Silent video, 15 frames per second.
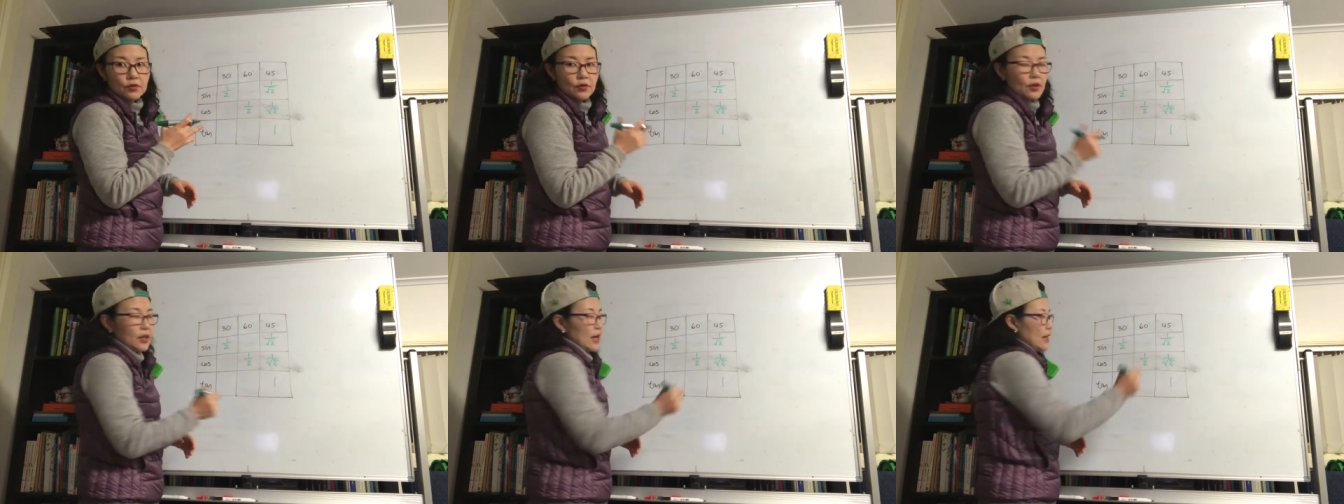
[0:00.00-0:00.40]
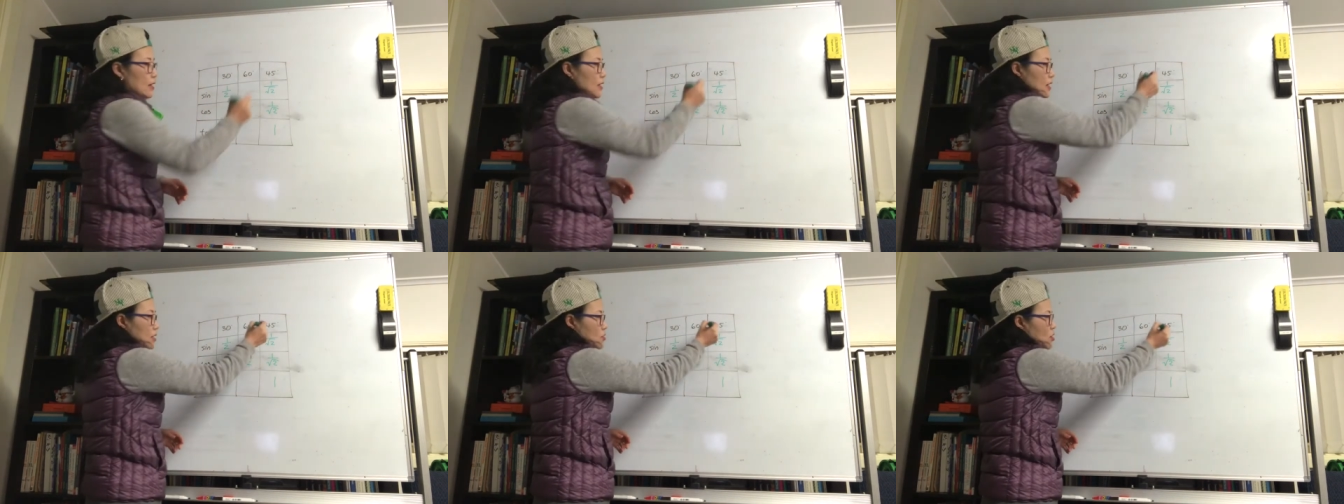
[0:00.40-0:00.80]
Okay,
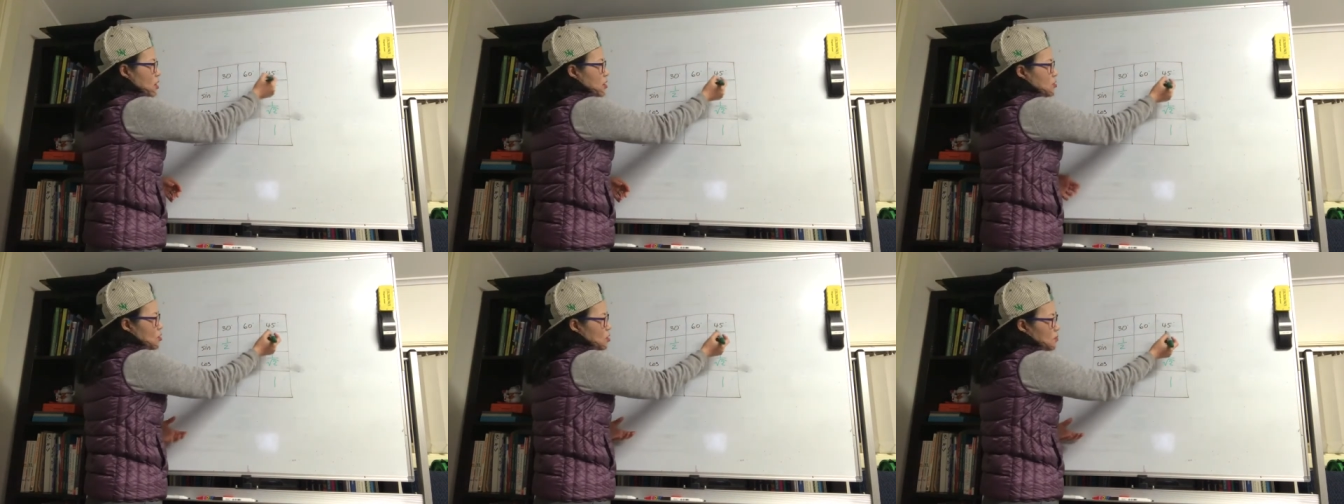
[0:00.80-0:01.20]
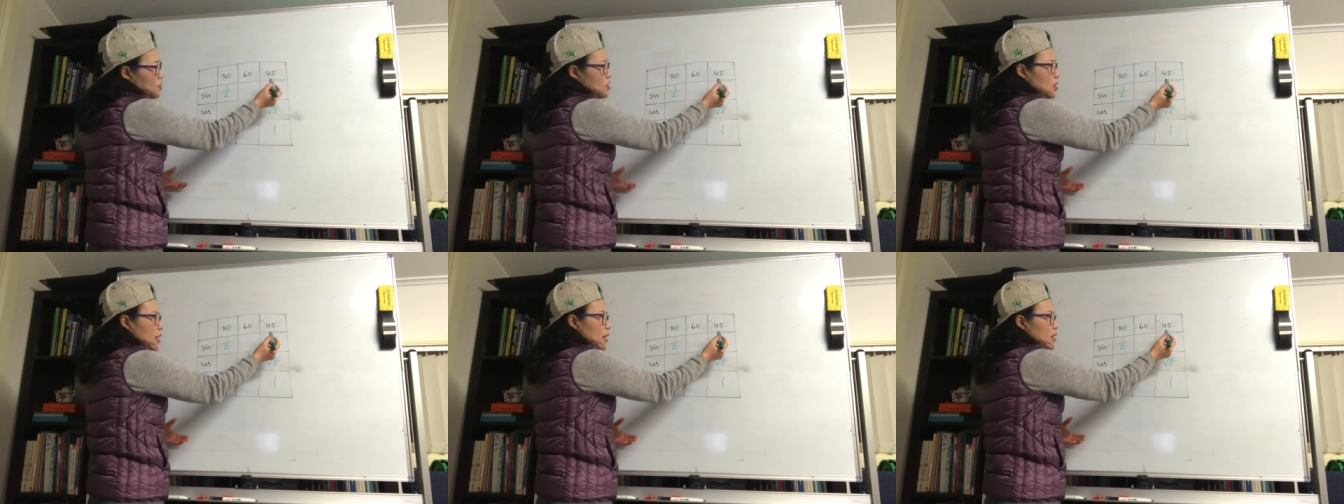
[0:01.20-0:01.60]
so it's almost
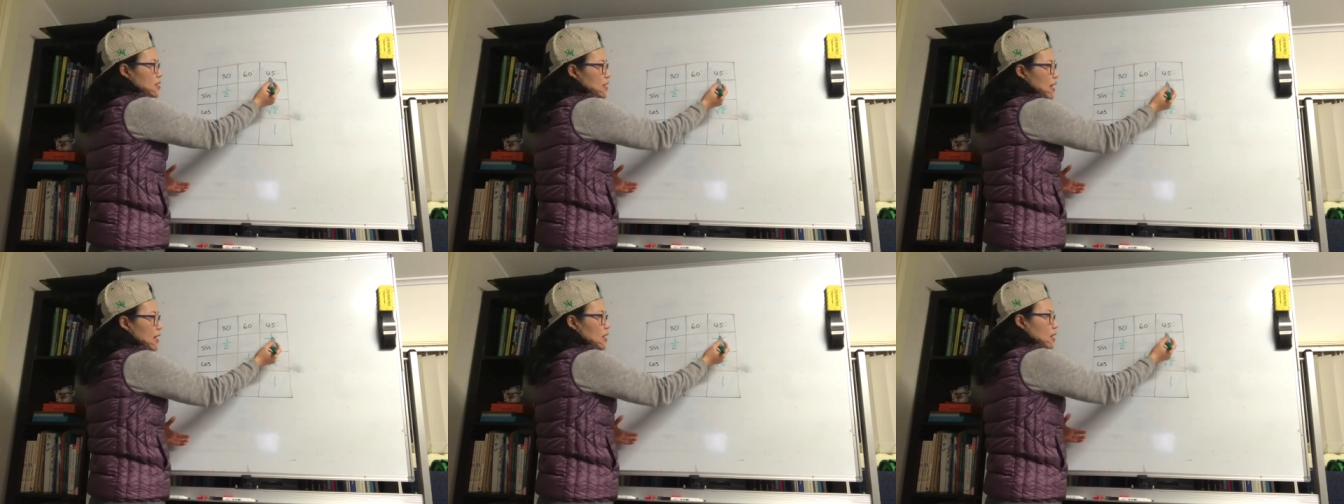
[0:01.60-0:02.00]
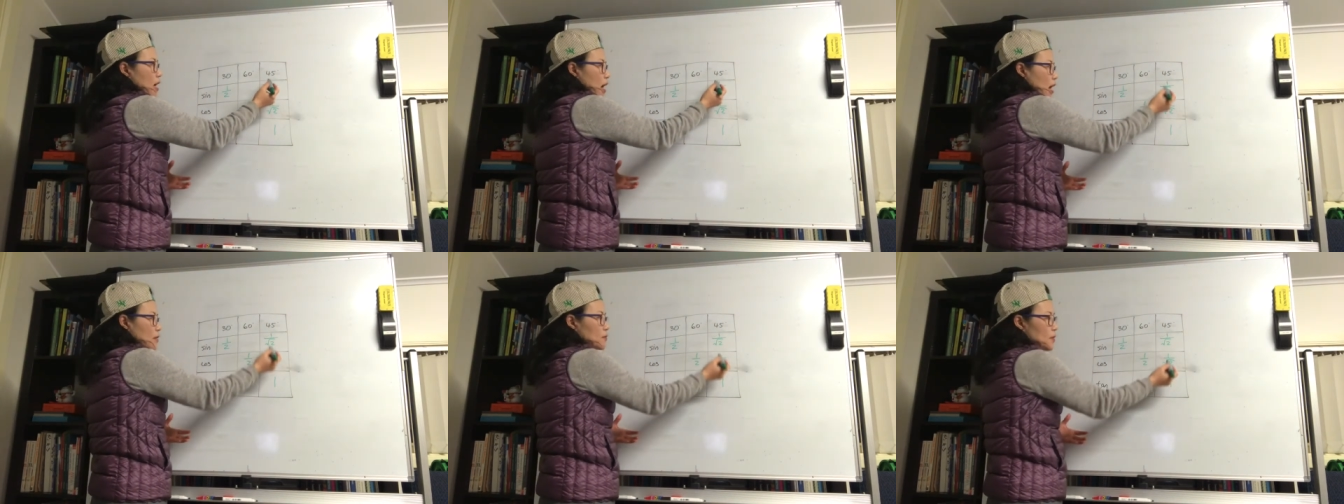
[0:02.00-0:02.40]
like saying
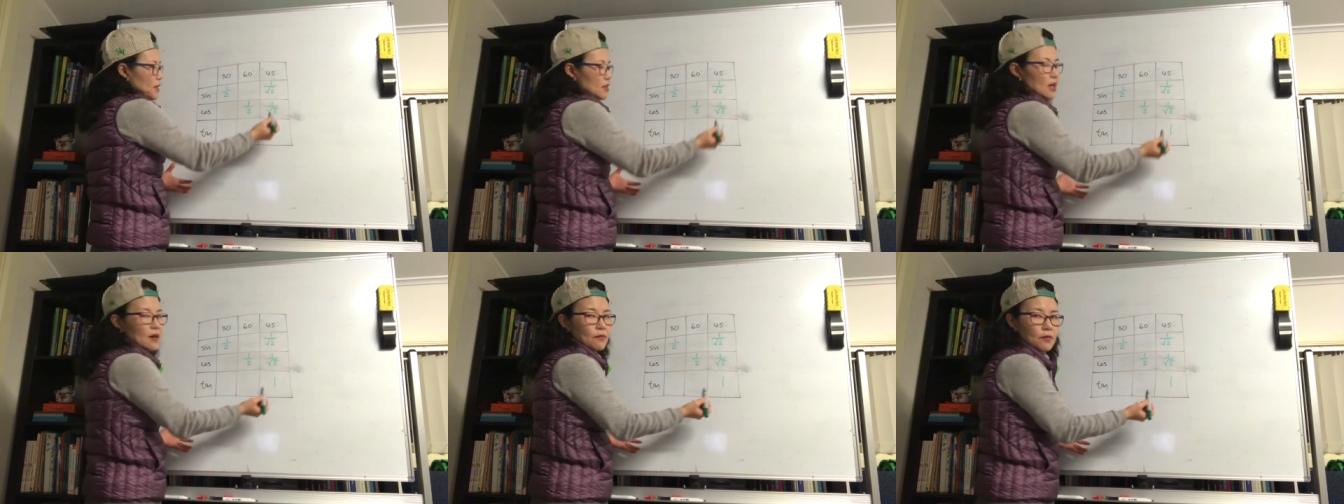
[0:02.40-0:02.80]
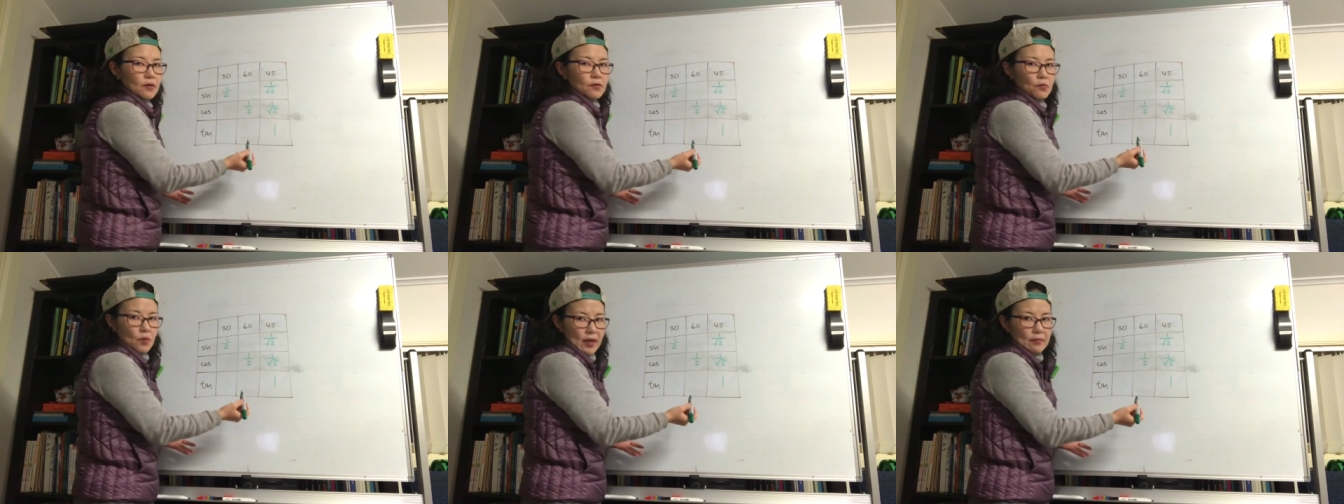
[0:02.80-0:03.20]
half plus
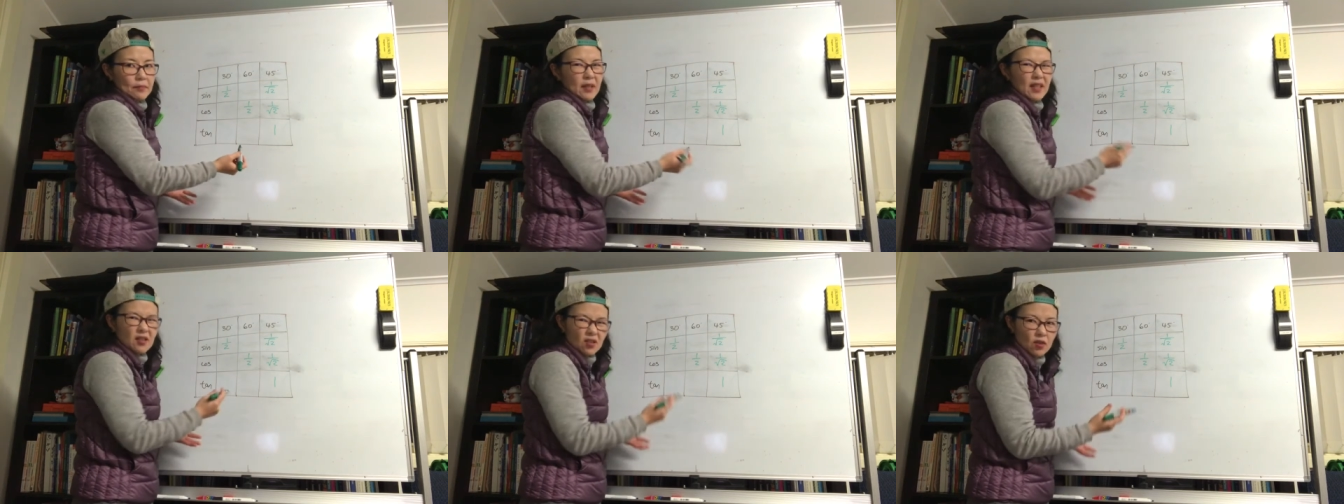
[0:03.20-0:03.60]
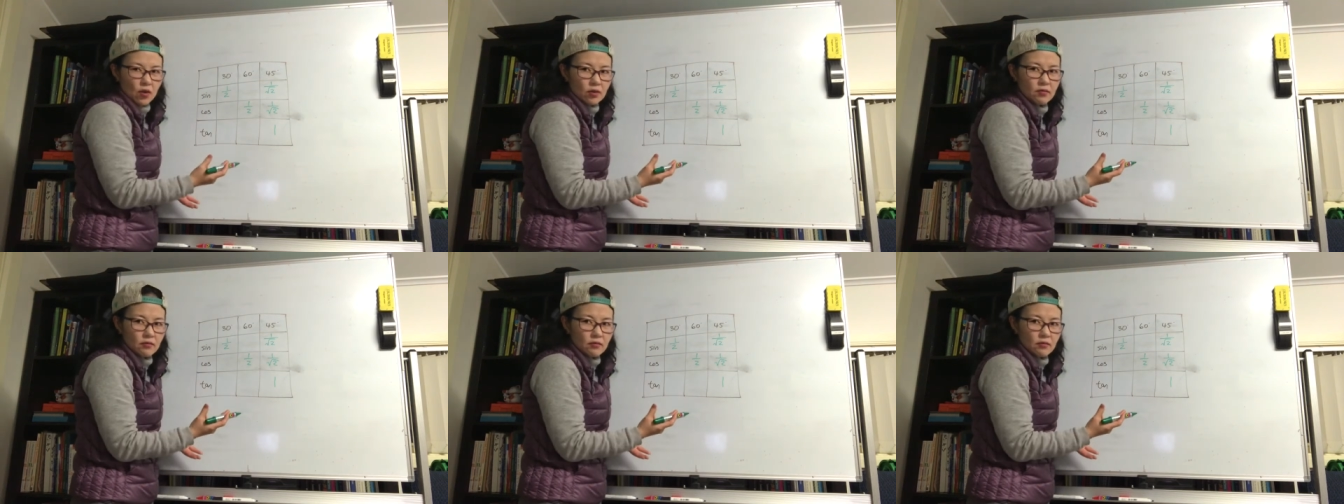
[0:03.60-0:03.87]
1, but it's not.